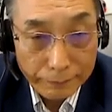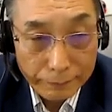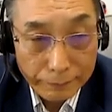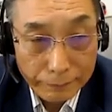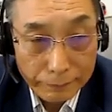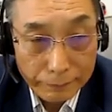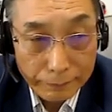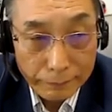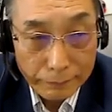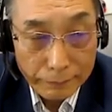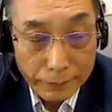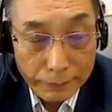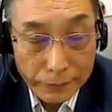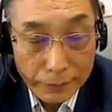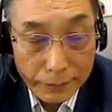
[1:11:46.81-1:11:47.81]
define
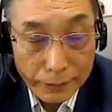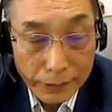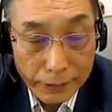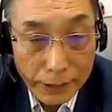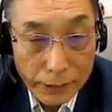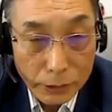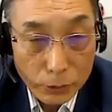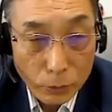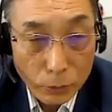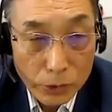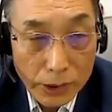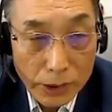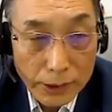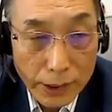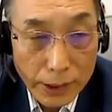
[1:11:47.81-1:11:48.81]
find objectives
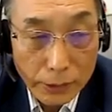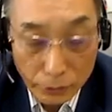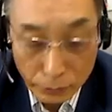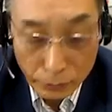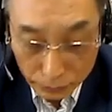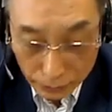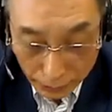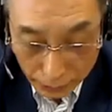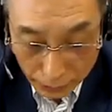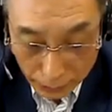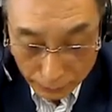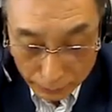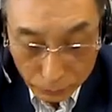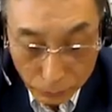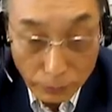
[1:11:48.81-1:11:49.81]
and live
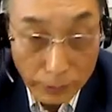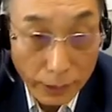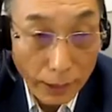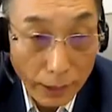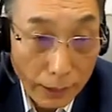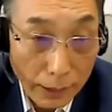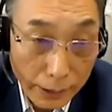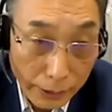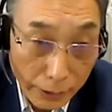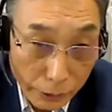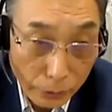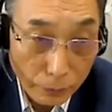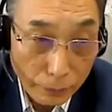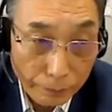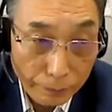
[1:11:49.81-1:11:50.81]
better.
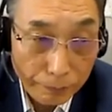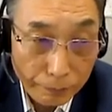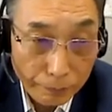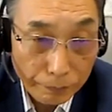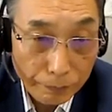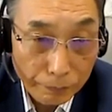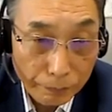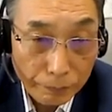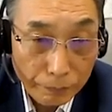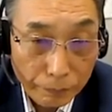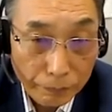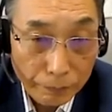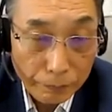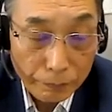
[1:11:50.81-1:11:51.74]
That is uh, critical.